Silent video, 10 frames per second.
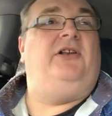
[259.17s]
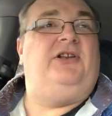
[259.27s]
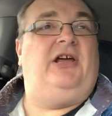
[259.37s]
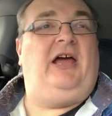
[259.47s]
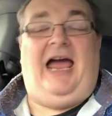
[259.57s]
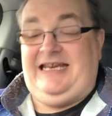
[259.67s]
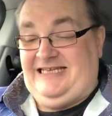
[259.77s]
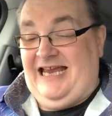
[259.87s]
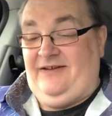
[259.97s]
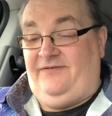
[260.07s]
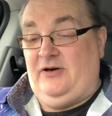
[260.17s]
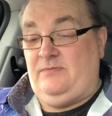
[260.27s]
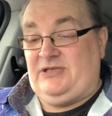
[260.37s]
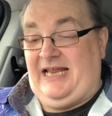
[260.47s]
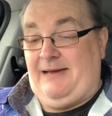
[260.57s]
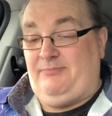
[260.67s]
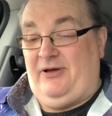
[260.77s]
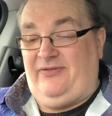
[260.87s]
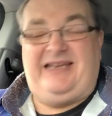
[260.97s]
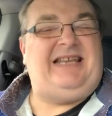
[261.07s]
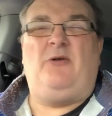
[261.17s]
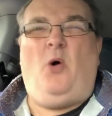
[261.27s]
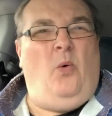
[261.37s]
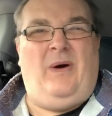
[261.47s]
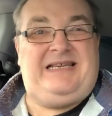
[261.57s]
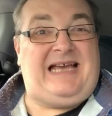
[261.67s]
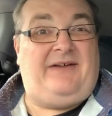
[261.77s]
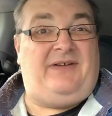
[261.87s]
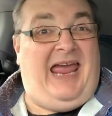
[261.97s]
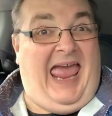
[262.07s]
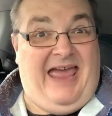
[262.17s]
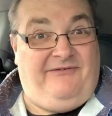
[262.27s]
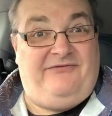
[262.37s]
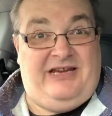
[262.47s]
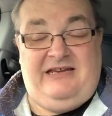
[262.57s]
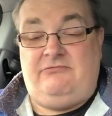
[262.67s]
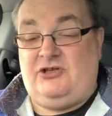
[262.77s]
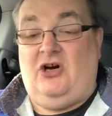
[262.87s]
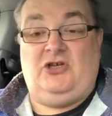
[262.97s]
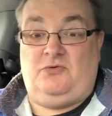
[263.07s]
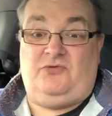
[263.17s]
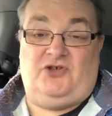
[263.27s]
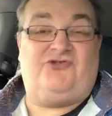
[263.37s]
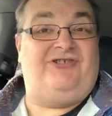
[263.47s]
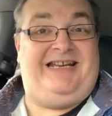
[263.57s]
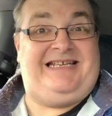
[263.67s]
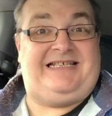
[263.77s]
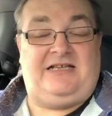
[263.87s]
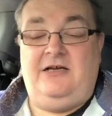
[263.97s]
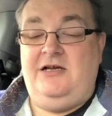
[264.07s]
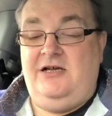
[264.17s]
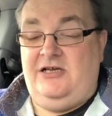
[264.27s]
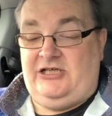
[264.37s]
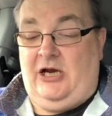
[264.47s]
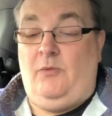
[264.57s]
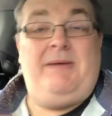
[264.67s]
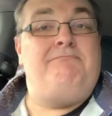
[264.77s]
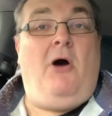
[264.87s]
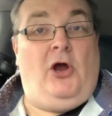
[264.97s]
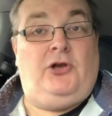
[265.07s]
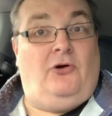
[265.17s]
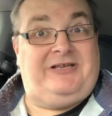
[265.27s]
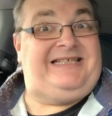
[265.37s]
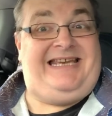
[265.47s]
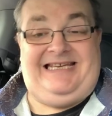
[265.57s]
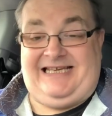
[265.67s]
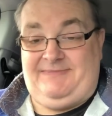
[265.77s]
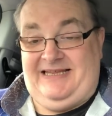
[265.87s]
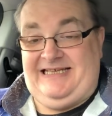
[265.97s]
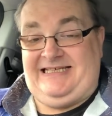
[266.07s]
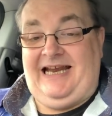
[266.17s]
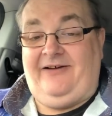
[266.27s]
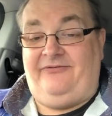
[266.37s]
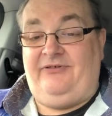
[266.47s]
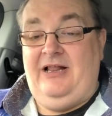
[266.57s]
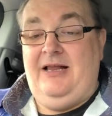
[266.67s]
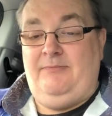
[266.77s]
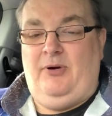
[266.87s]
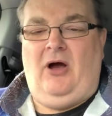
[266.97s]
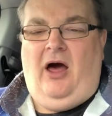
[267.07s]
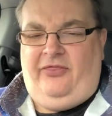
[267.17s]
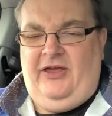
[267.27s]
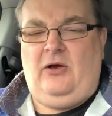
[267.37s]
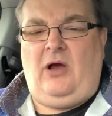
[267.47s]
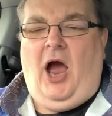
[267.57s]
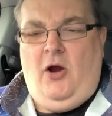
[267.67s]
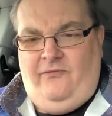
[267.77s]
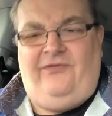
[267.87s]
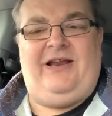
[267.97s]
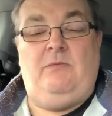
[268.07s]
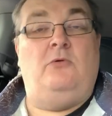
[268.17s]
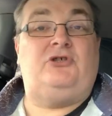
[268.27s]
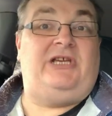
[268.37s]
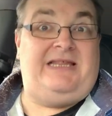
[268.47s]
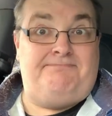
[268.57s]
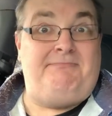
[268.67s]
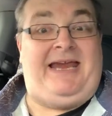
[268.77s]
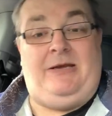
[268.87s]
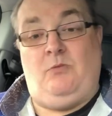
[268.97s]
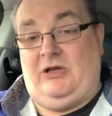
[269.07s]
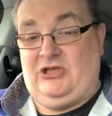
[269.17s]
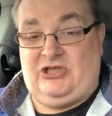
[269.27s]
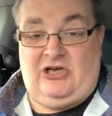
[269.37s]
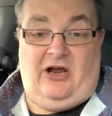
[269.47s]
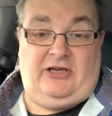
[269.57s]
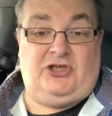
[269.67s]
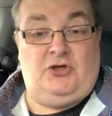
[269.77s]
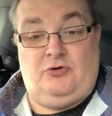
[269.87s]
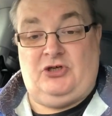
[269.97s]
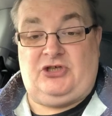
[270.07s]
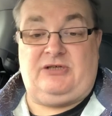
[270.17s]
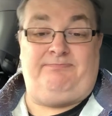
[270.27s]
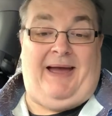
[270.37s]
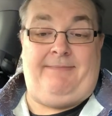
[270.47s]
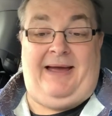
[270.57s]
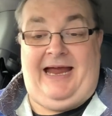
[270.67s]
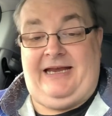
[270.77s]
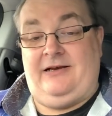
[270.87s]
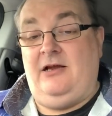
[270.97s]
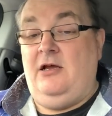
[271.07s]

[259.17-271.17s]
88 films and that, but they don't always have every title that's released. So we might not see some of this stuff. But I think hopefully we'll see the main ones like Judas, Batman,